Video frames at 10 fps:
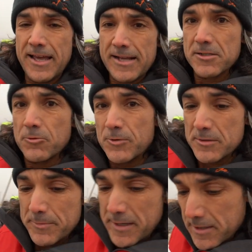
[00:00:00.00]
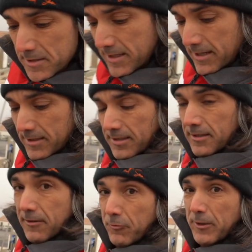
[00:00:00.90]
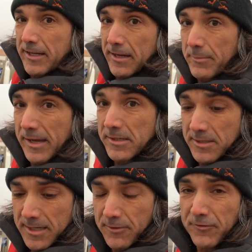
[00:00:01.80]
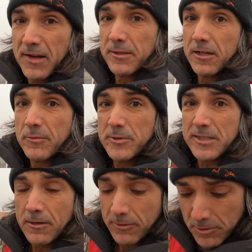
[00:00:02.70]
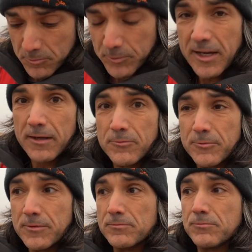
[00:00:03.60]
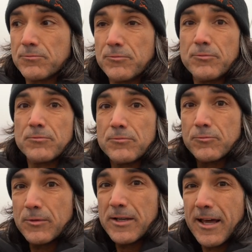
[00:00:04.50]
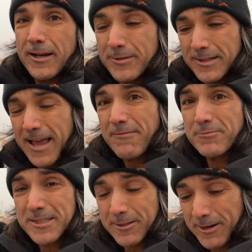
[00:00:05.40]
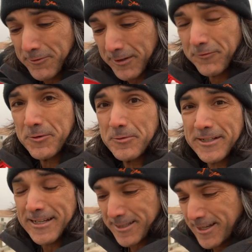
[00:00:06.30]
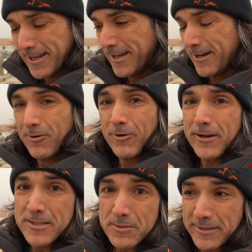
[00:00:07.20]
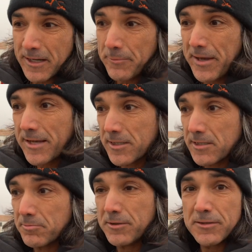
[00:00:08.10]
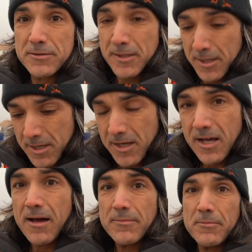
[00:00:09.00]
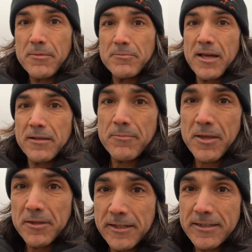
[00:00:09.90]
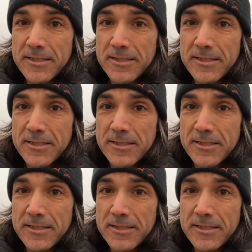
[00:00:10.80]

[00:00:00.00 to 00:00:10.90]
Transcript: And so, which means that if we can't manage this as a family one hundred percent on our own, we got off, one second. We gotta have to stick around for a few more days, or you just may not pass yep. us. But I'm, I'm not, I'm not thinking